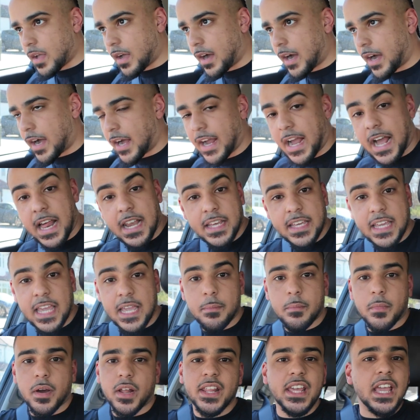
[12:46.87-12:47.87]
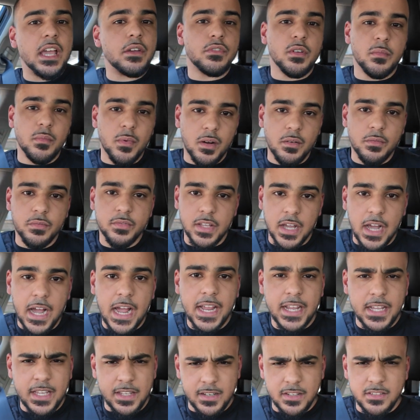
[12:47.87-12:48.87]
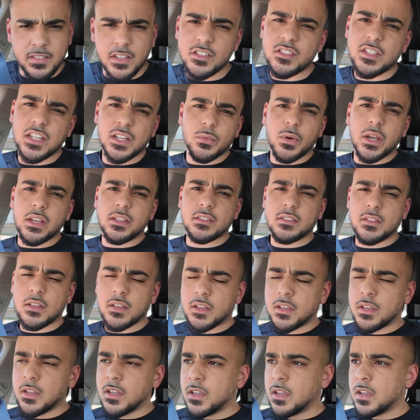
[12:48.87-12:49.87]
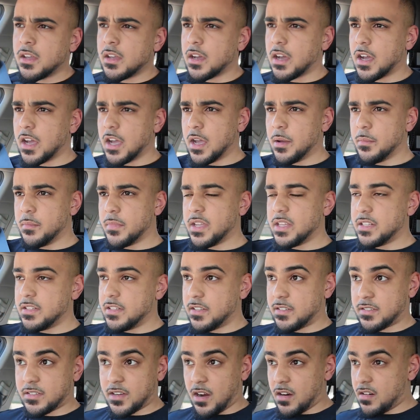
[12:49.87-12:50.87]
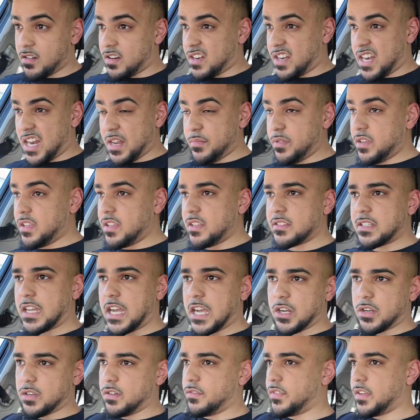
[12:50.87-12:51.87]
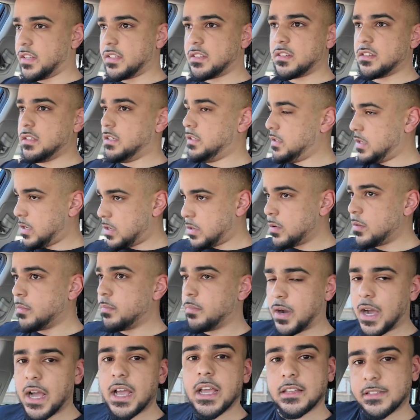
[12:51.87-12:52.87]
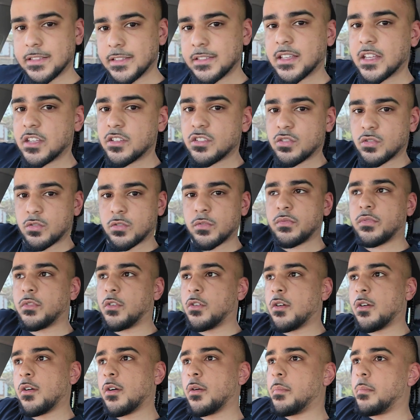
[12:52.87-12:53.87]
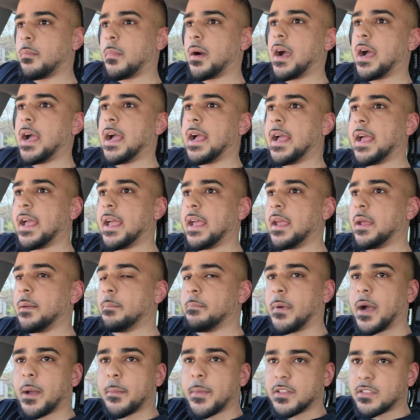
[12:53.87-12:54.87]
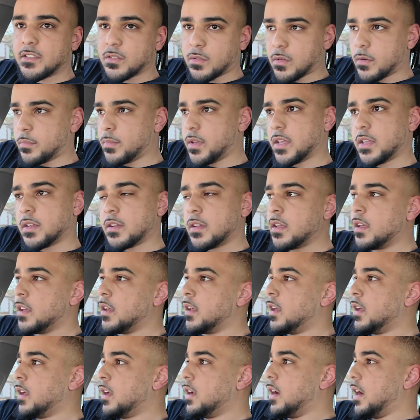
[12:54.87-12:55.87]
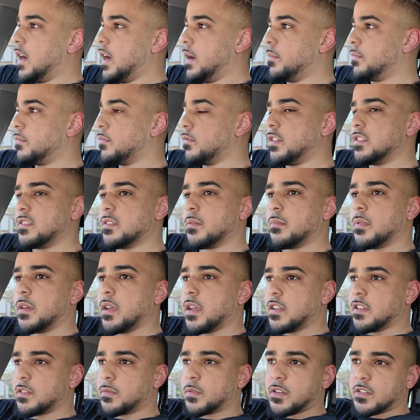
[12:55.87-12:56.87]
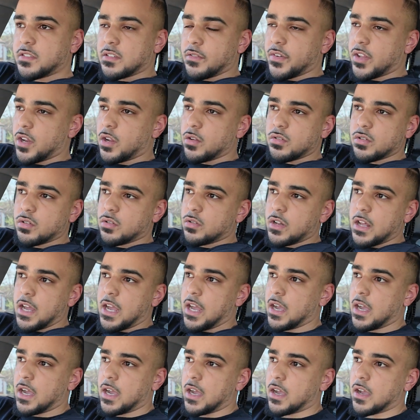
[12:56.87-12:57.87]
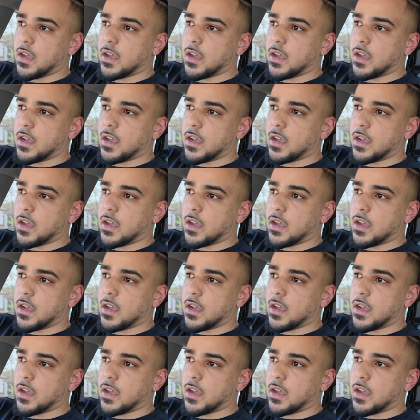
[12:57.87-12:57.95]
I allocate money every month that I can essentially waste. In this current climate, is that a good thing to do? No, but it's essential for my mental well-being. Reason being is because if I don't do that,